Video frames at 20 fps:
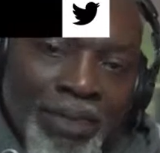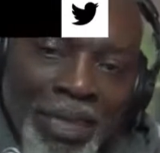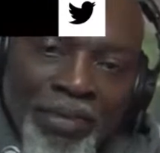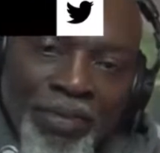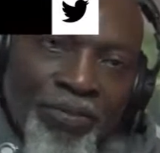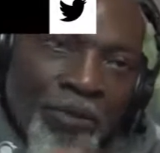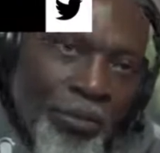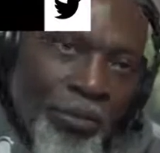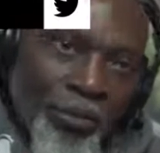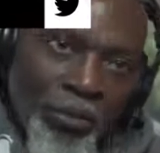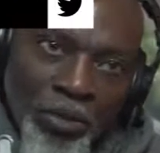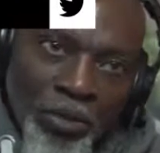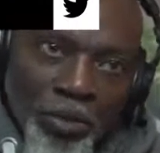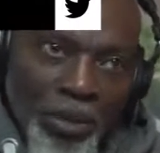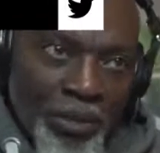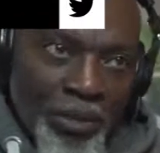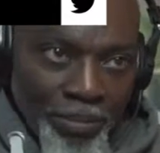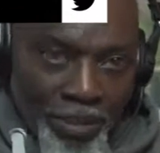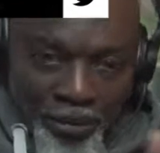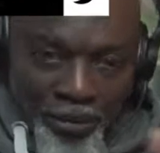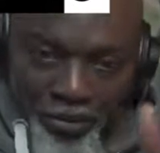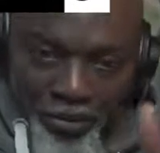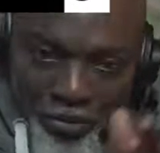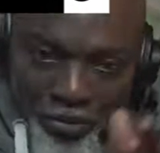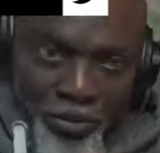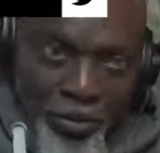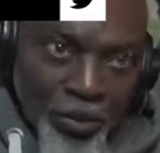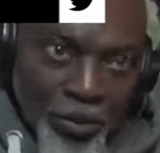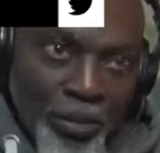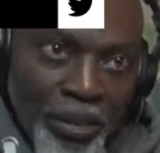from talking about
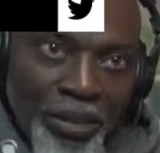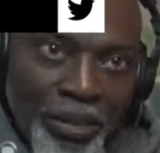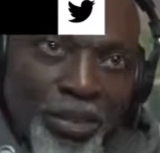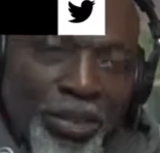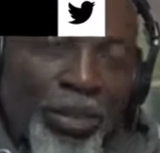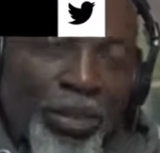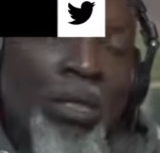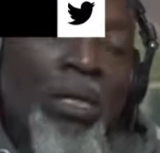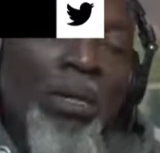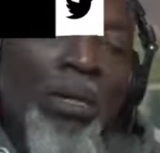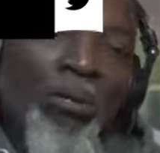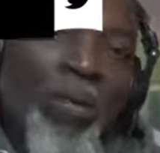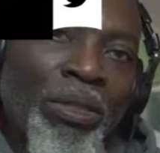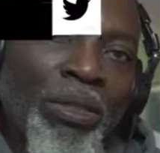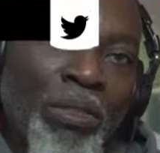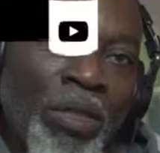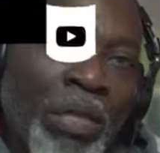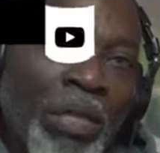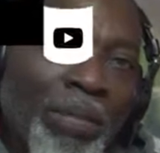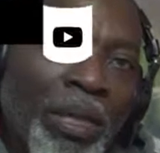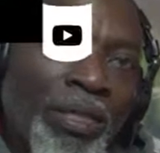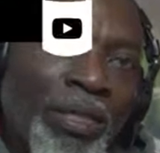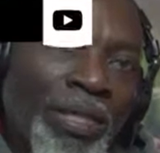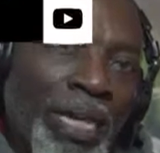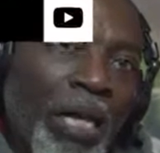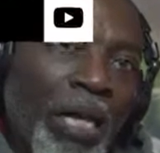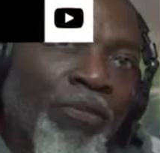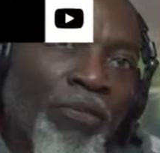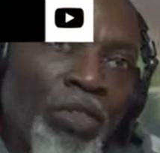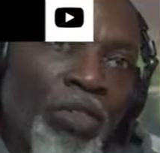Oduduwa Nation, we're talking about
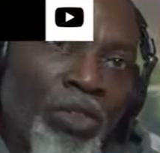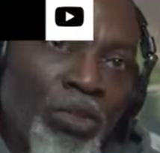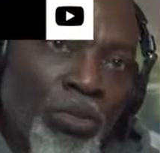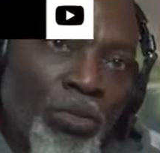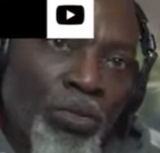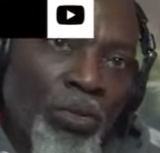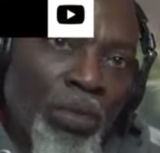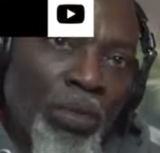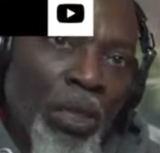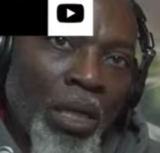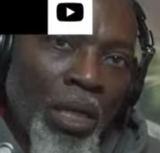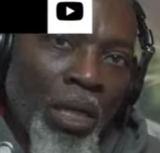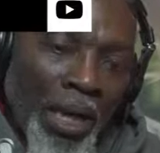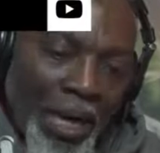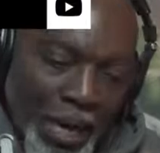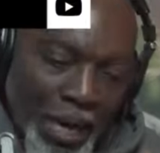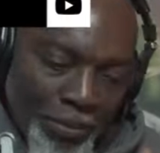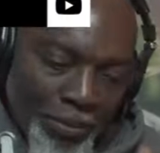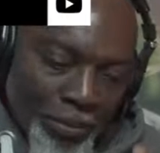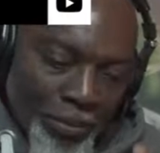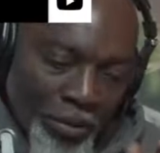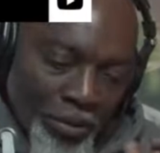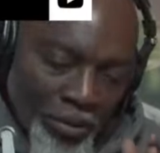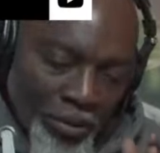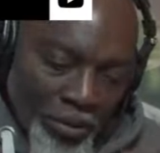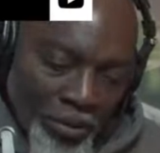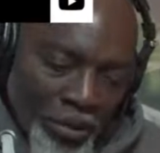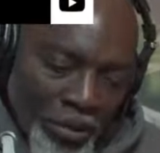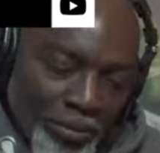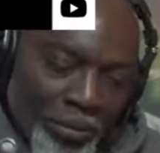health issues.
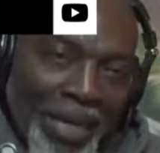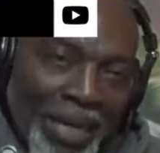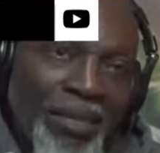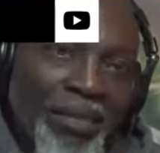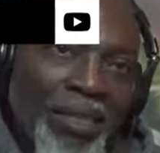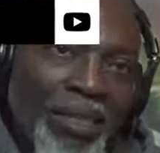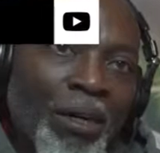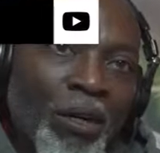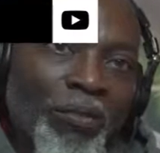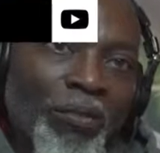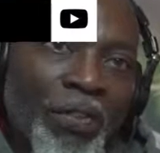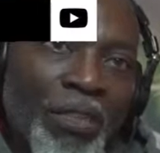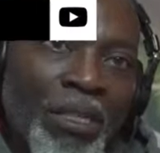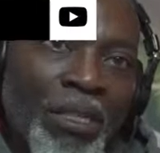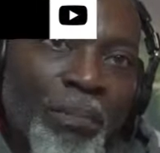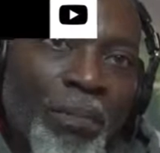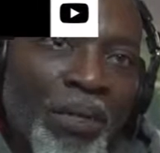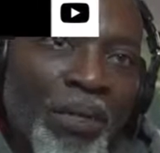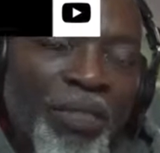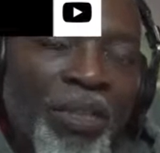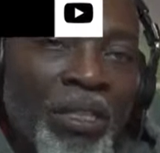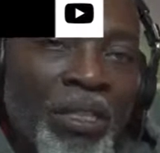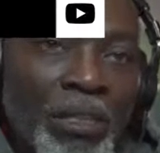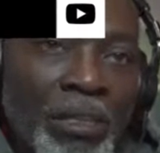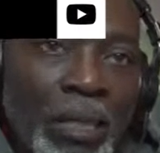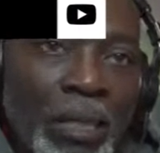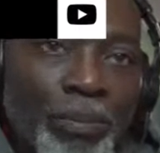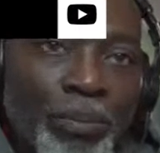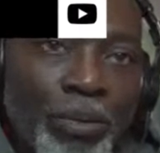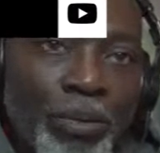On myself, it's a perfect
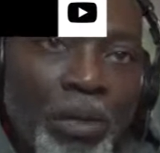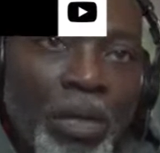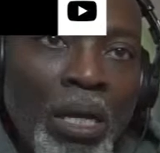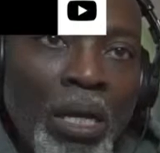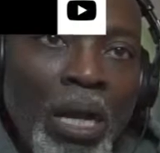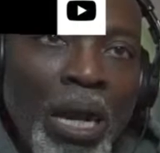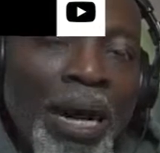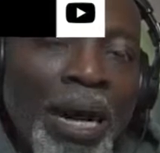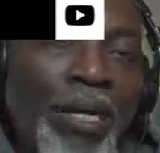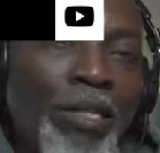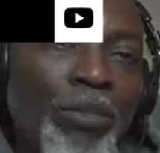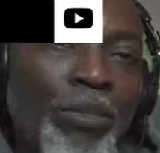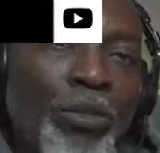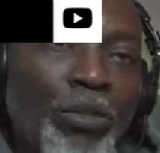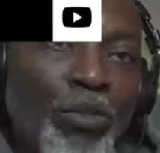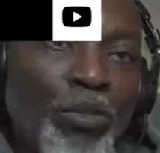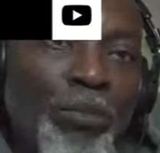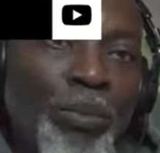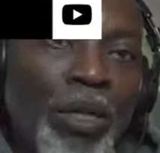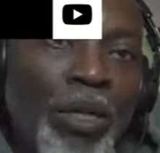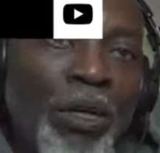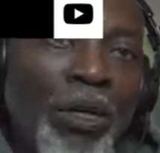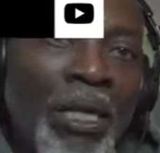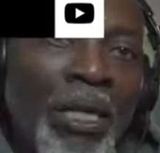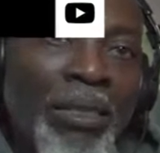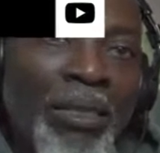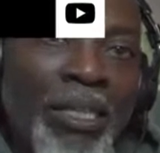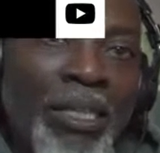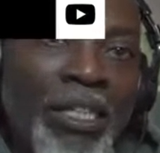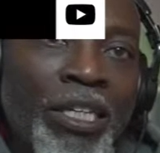example. I used to be
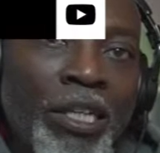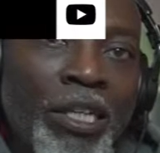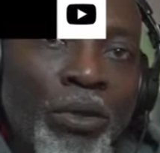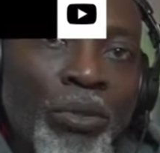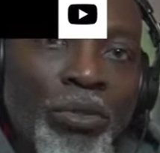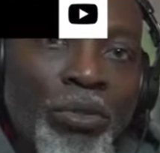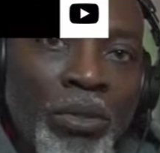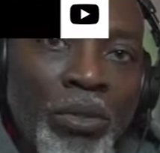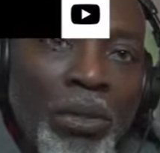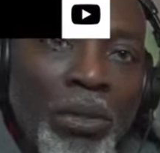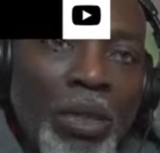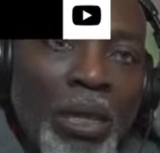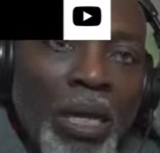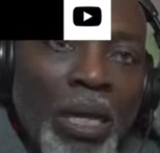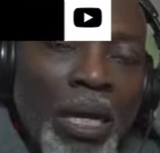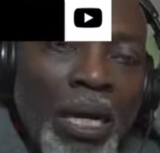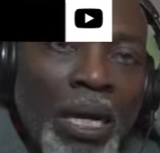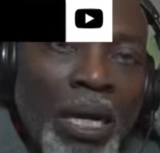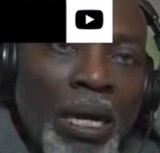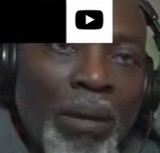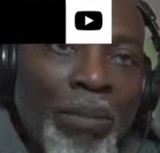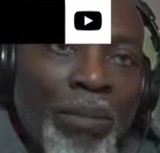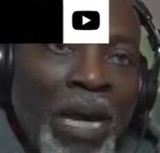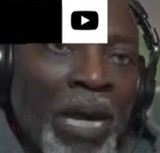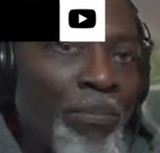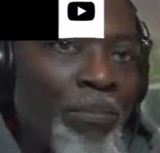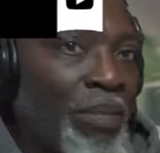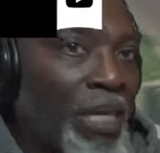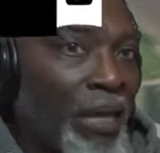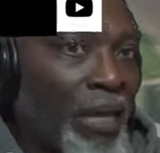130 kilos.
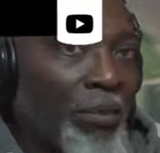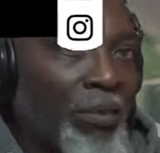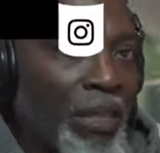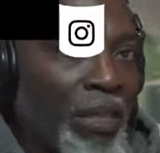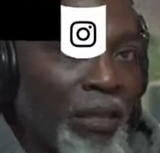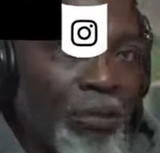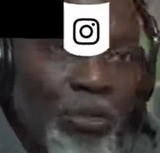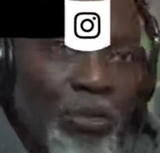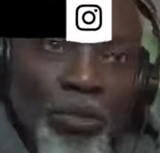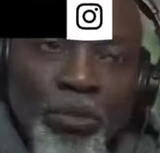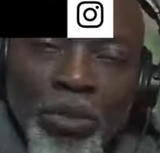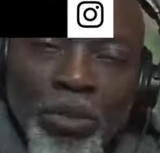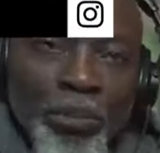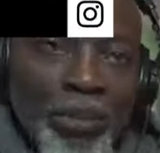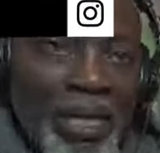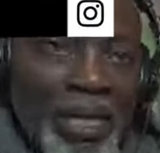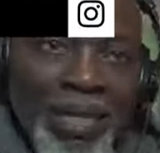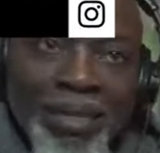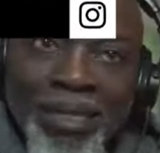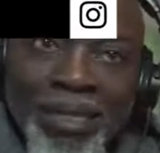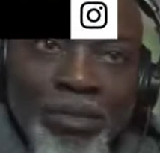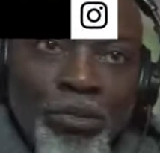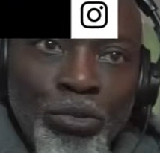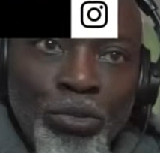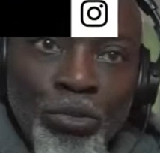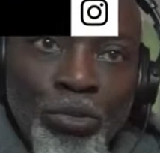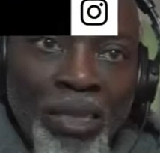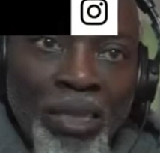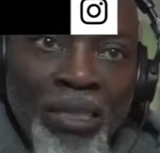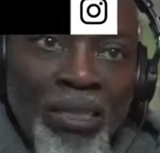I'm now down to something like
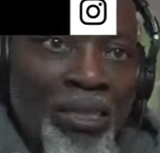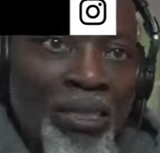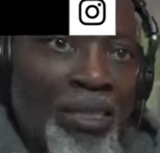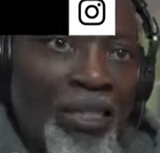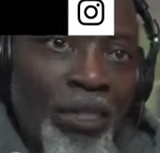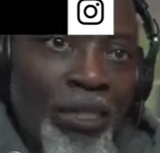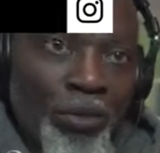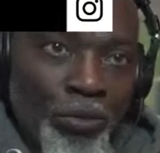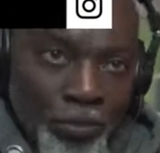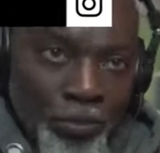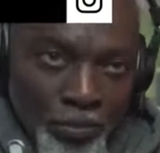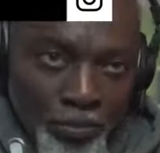92, 93 kilos.